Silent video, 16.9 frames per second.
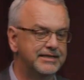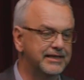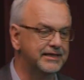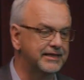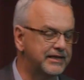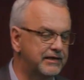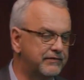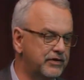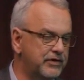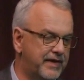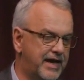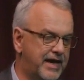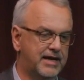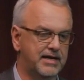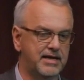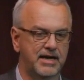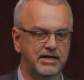delivered
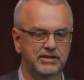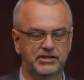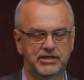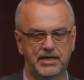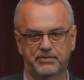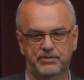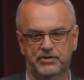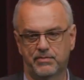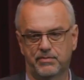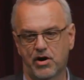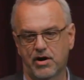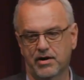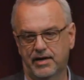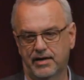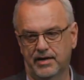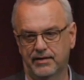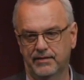that concept to
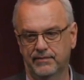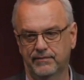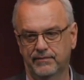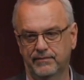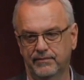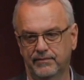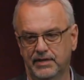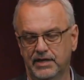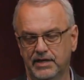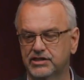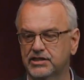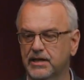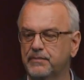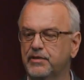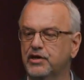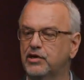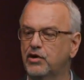market in
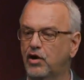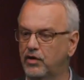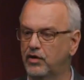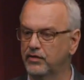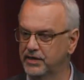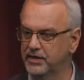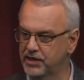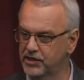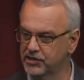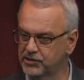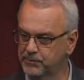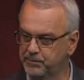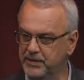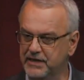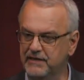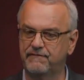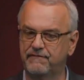something called a
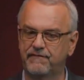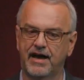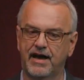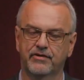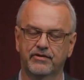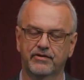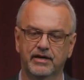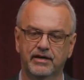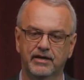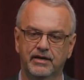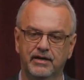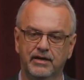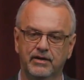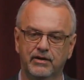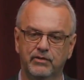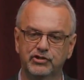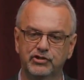speed factory
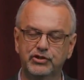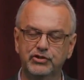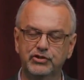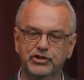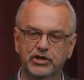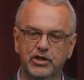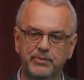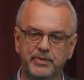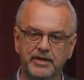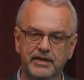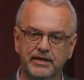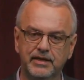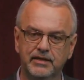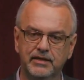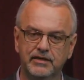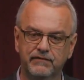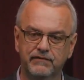or shoes could be
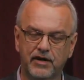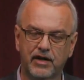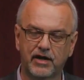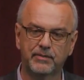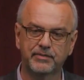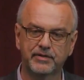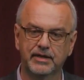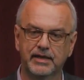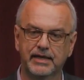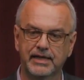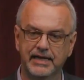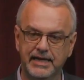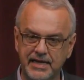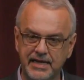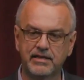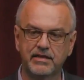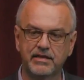developed
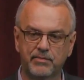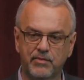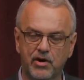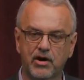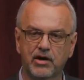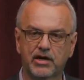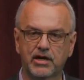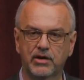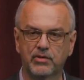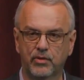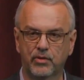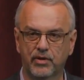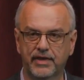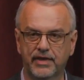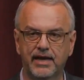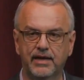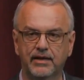in the market
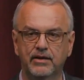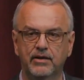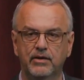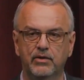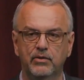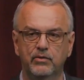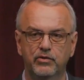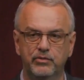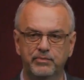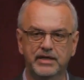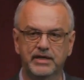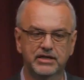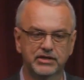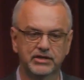where they would be